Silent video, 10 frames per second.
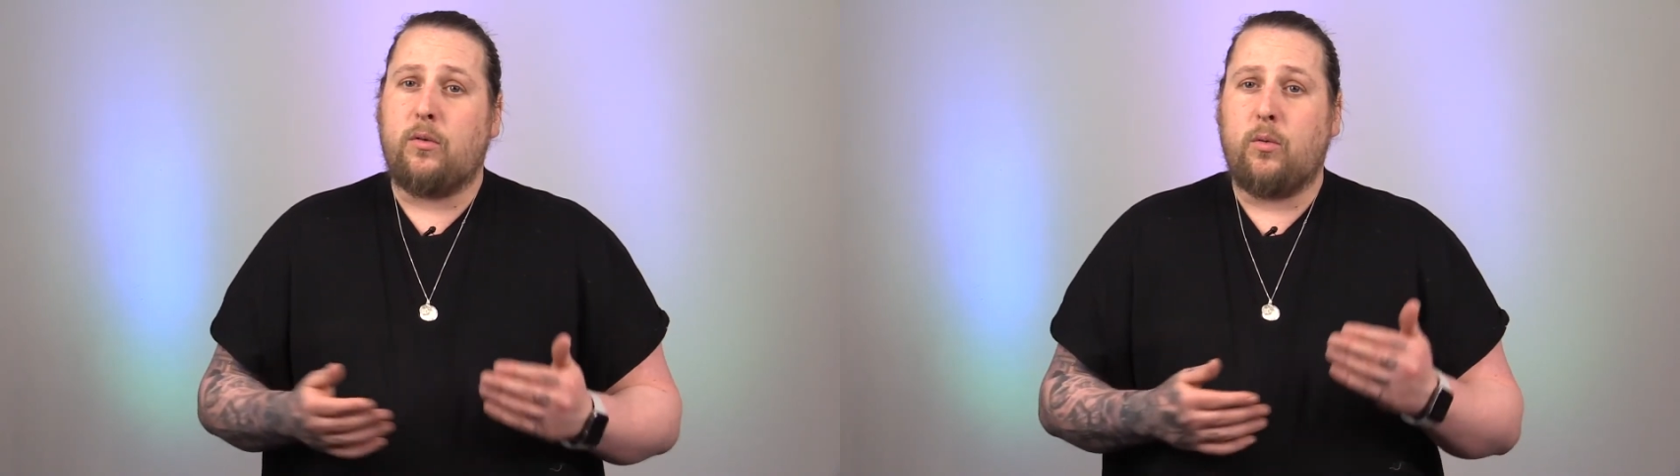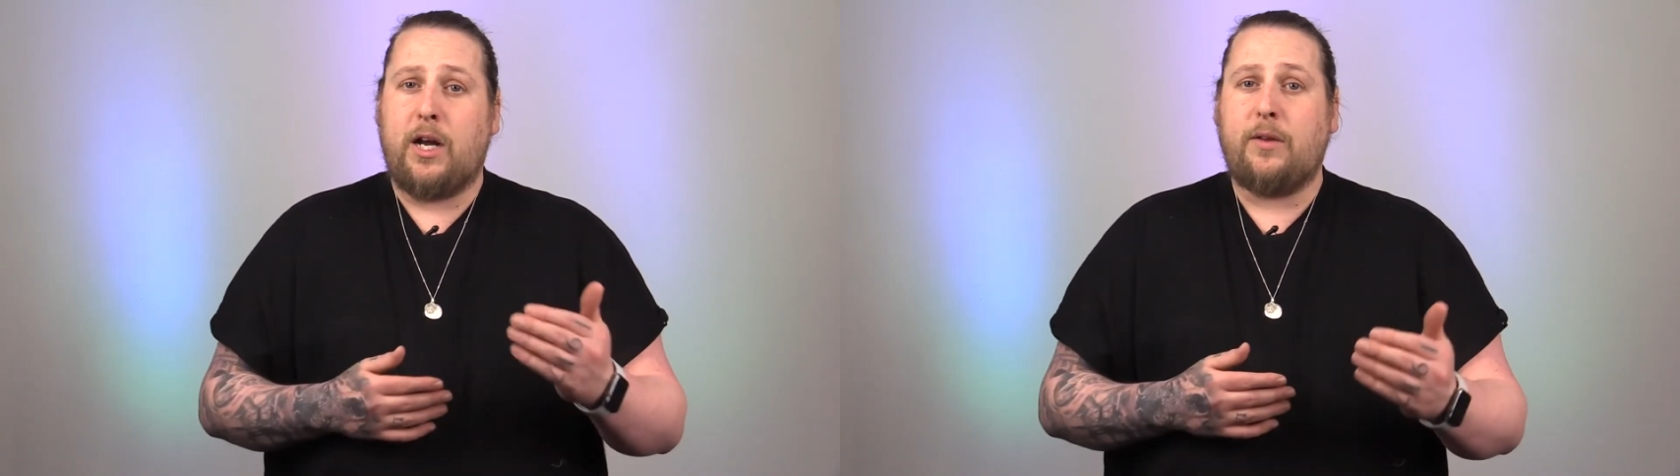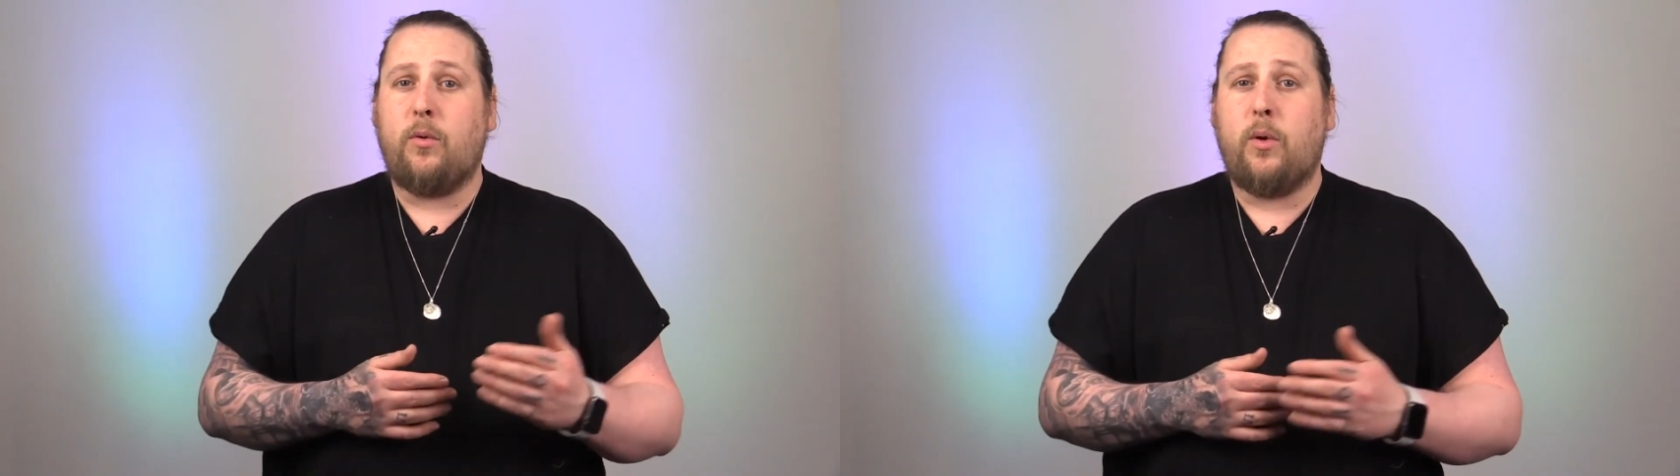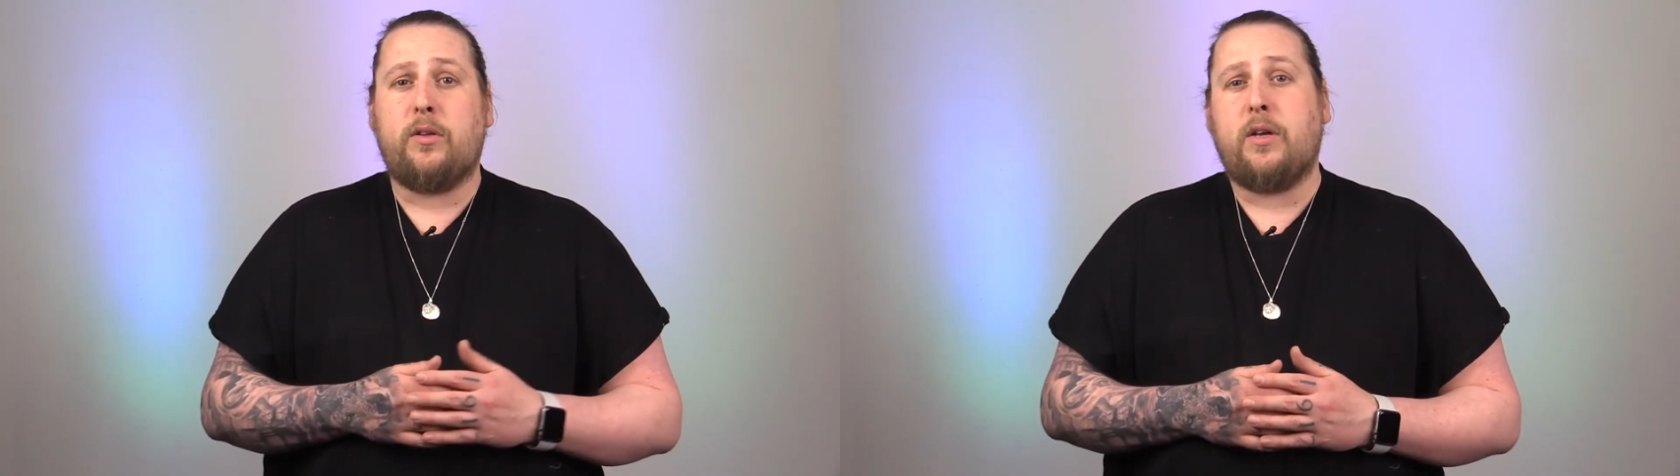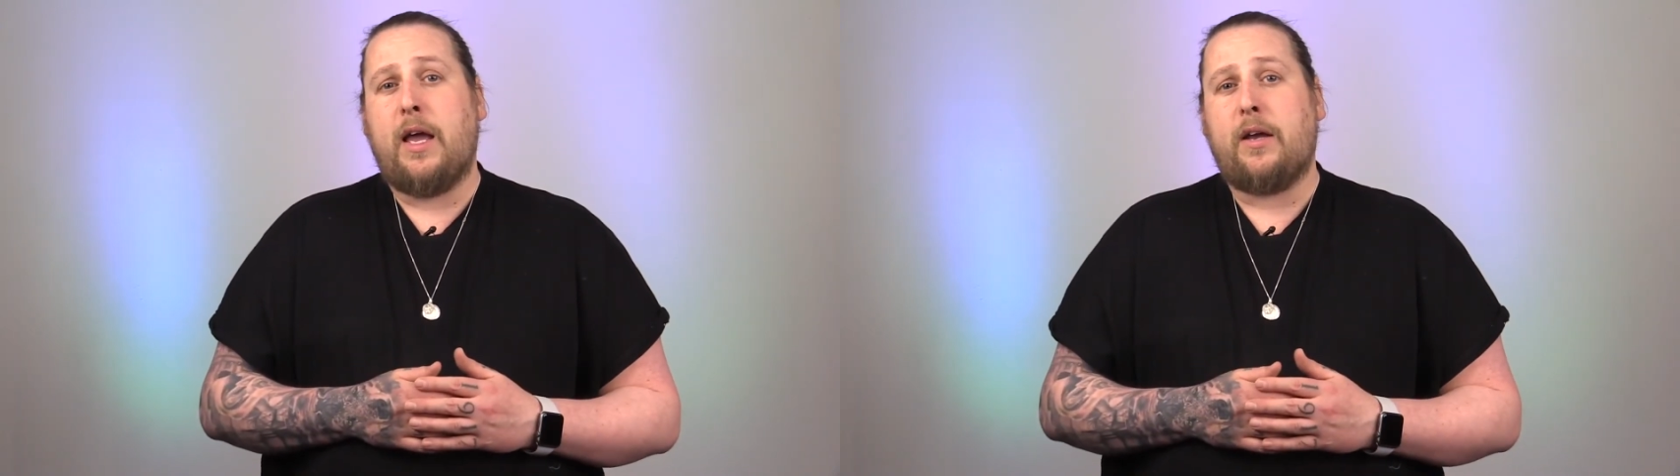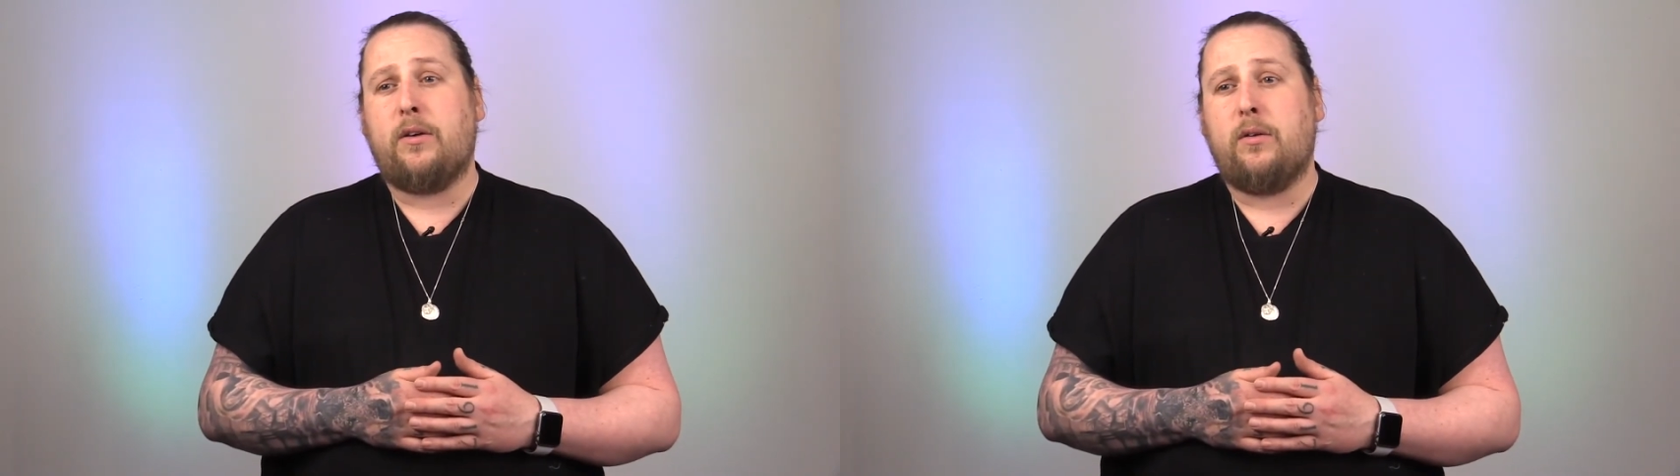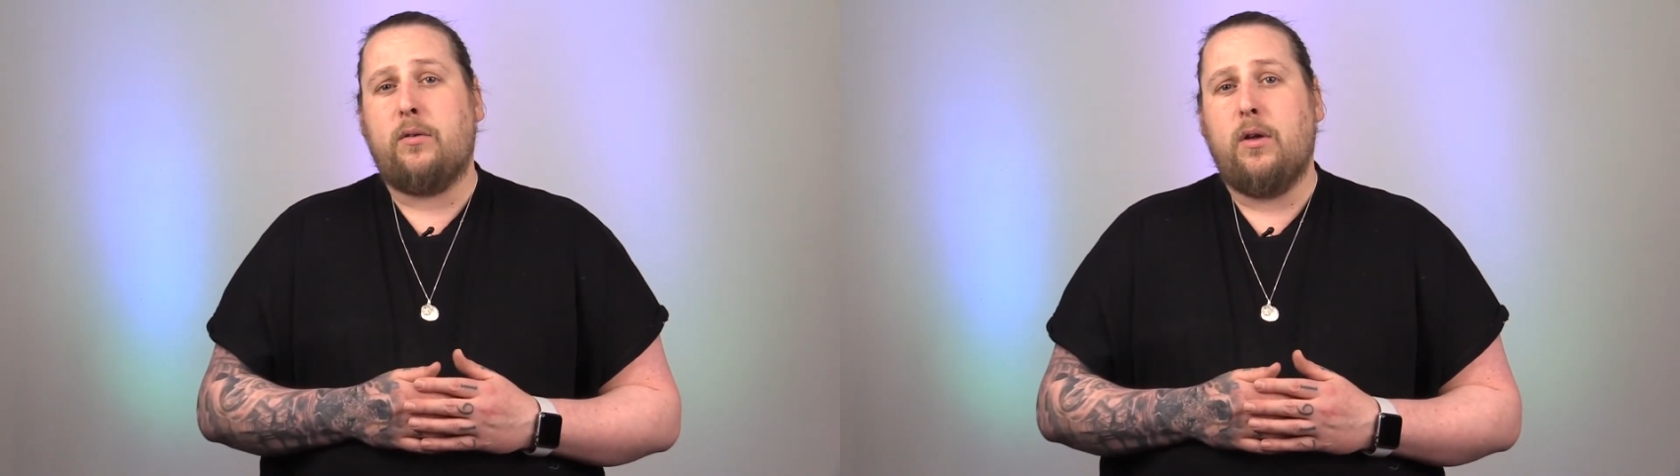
Why do we work diagonal?